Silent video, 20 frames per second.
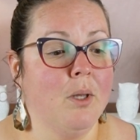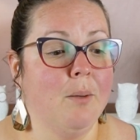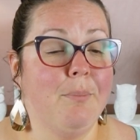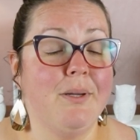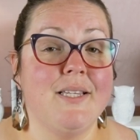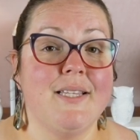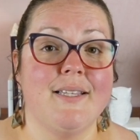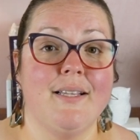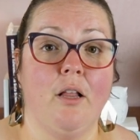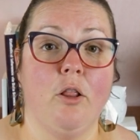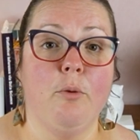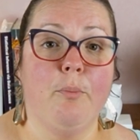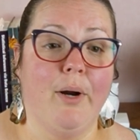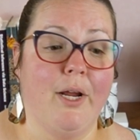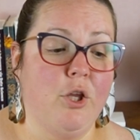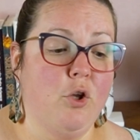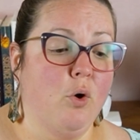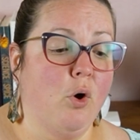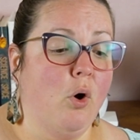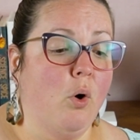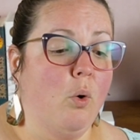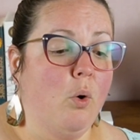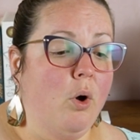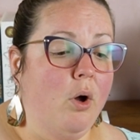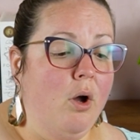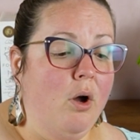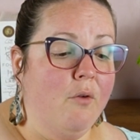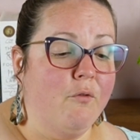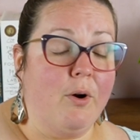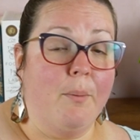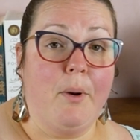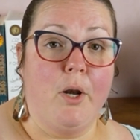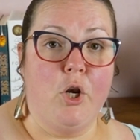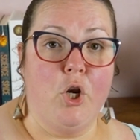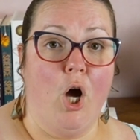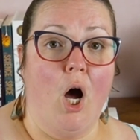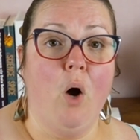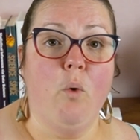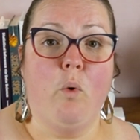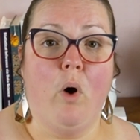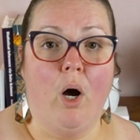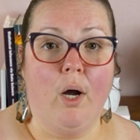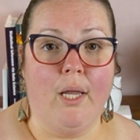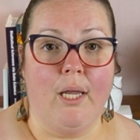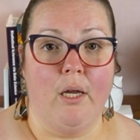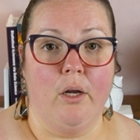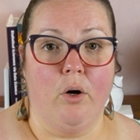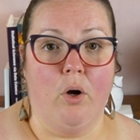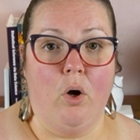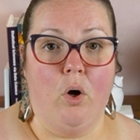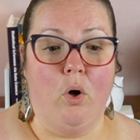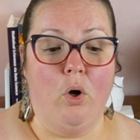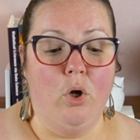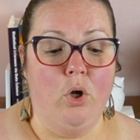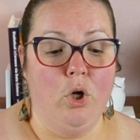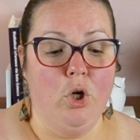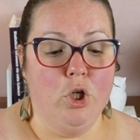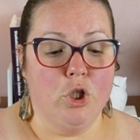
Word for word: but celebrate you from not walking at all